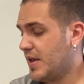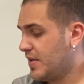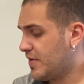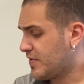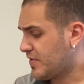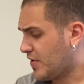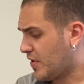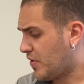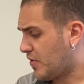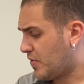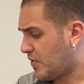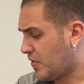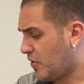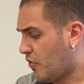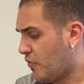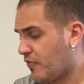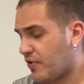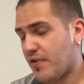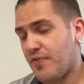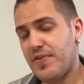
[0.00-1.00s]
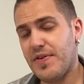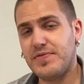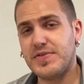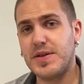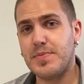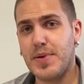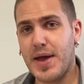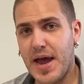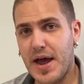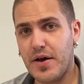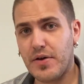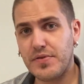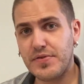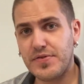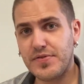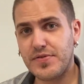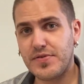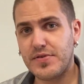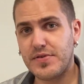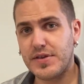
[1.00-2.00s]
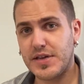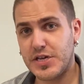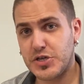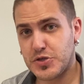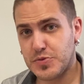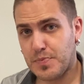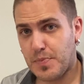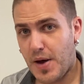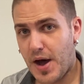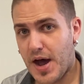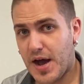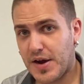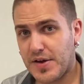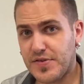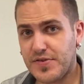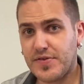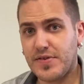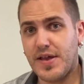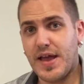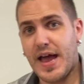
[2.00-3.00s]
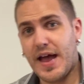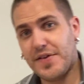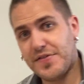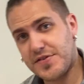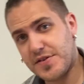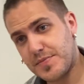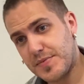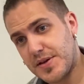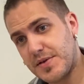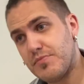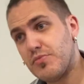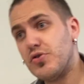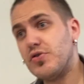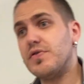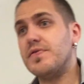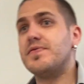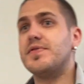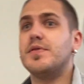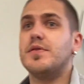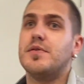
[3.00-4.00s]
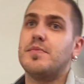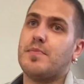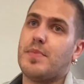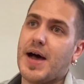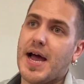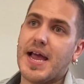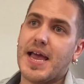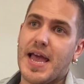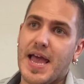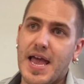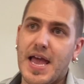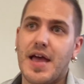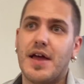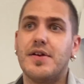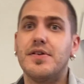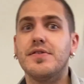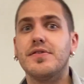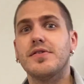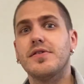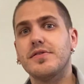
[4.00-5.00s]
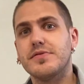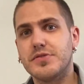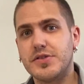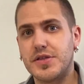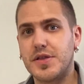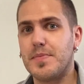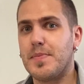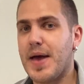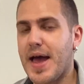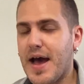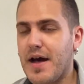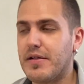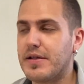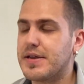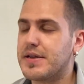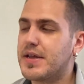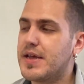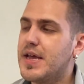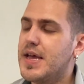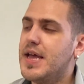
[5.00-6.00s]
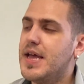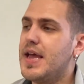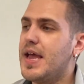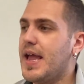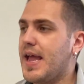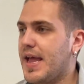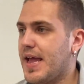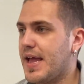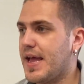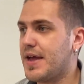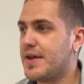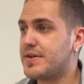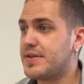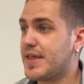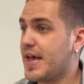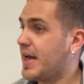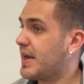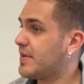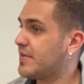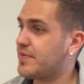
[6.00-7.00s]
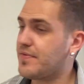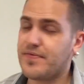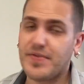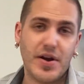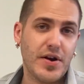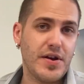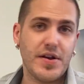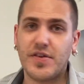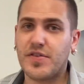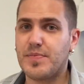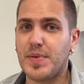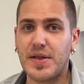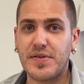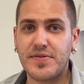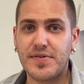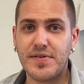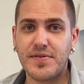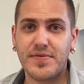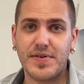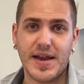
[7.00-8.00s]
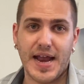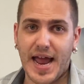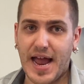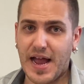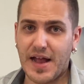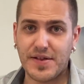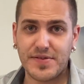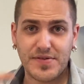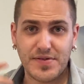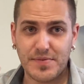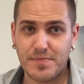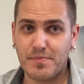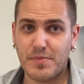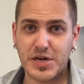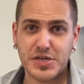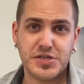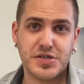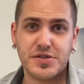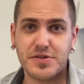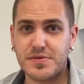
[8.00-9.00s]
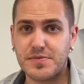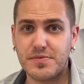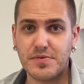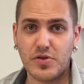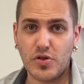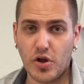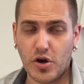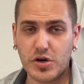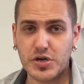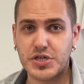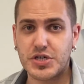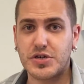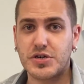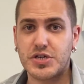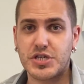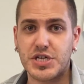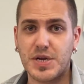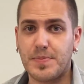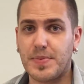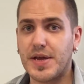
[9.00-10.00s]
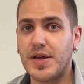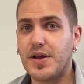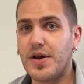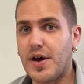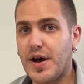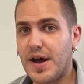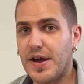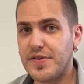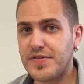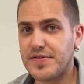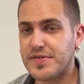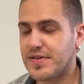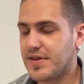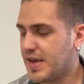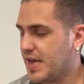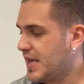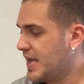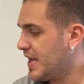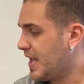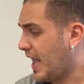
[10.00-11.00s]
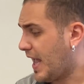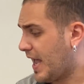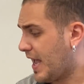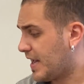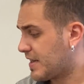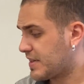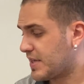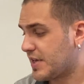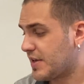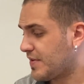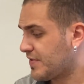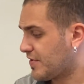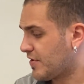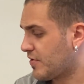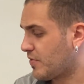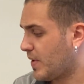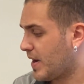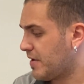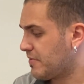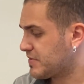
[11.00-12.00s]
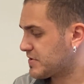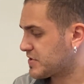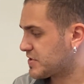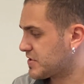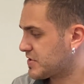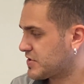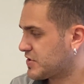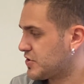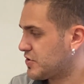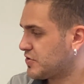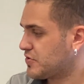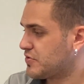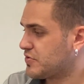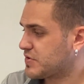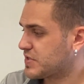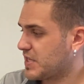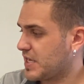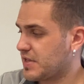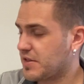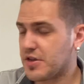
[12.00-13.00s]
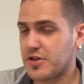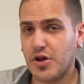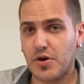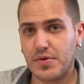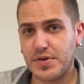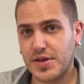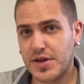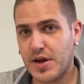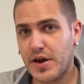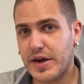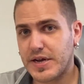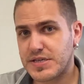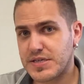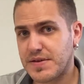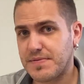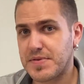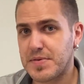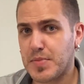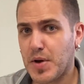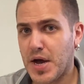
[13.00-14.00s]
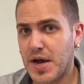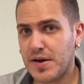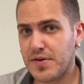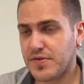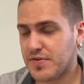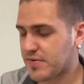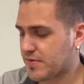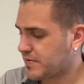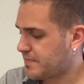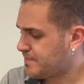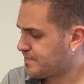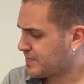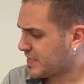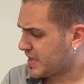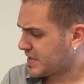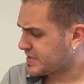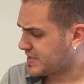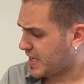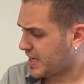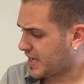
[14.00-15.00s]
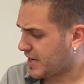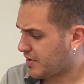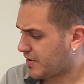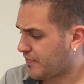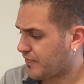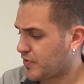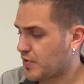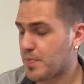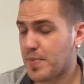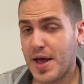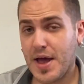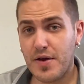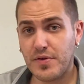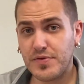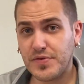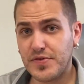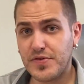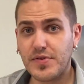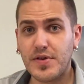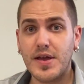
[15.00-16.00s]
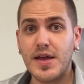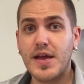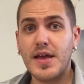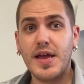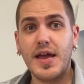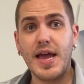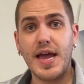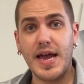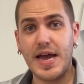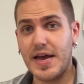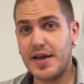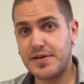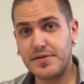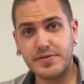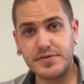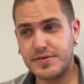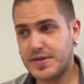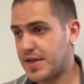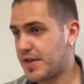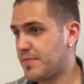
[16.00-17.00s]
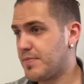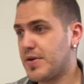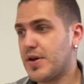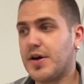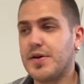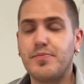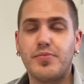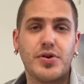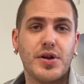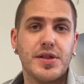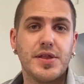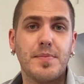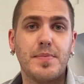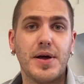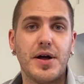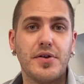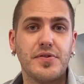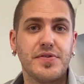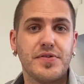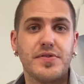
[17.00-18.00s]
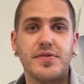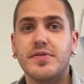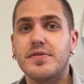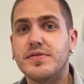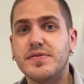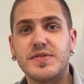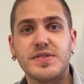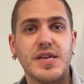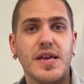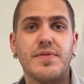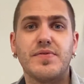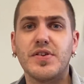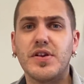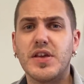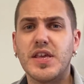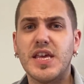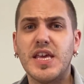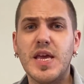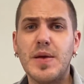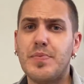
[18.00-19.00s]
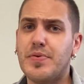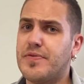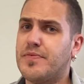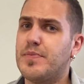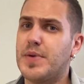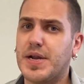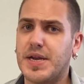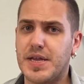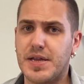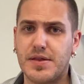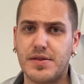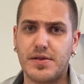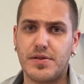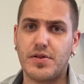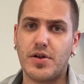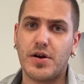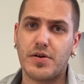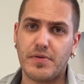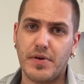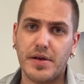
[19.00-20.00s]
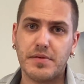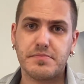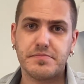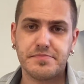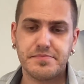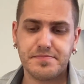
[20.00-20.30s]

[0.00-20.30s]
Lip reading: So over 50 pounds, each box has to be moved by hand to the pallet. And that is very expensive. It adds a much larger shipping cost. And the easier way was just to slightly lower the cost of the box, take out a few pounds, and they can be put on the belt. Saves a heap of money in the long run.